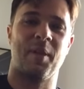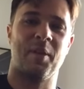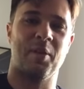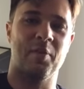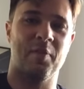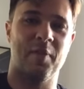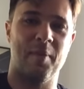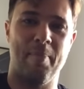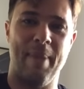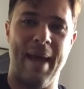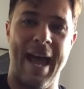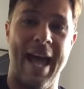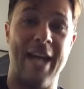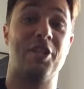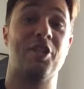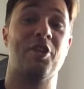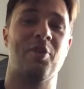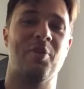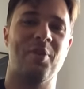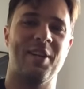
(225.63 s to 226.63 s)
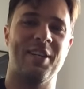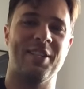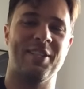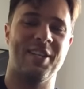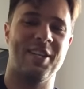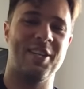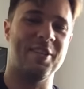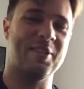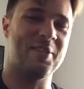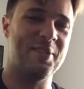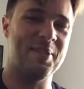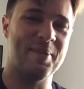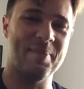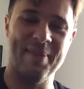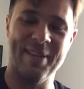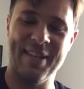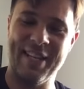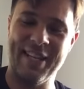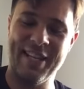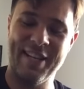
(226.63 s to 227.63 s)
of a badge whore as I used to
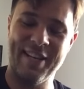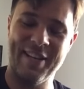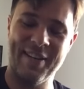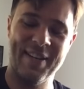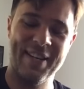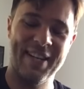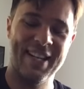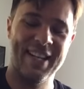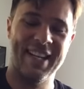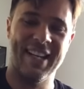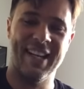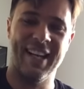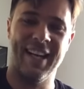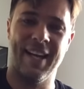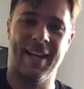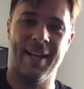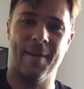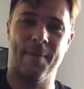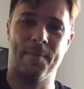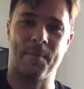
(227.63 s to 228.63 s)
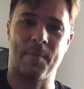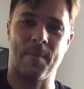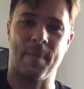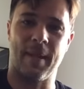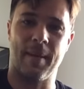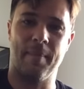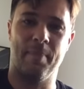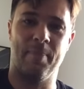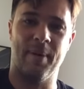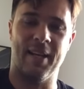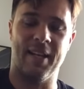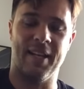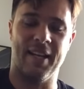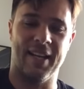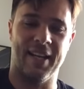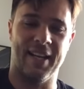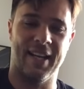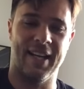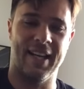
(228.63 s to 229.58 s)
be, you know. Uh, but uh,